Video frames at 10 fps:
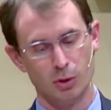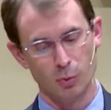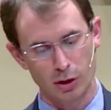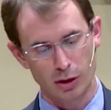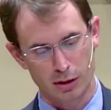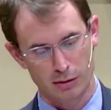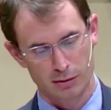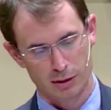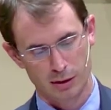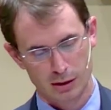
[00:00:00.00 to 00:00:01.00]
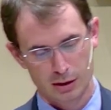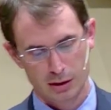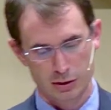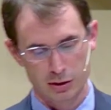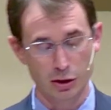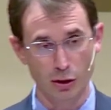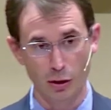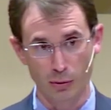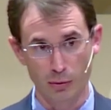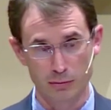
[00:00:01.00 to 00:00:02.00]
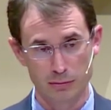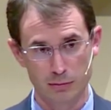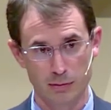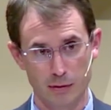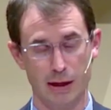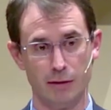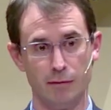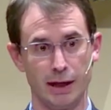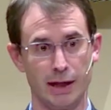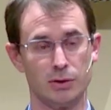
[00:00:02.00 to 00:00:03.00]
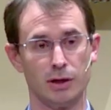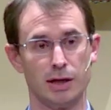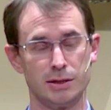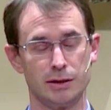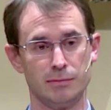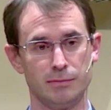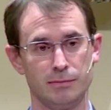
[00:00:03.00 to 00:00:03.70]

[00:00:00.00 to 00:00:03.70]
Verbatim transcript: We are to go and evangelize them.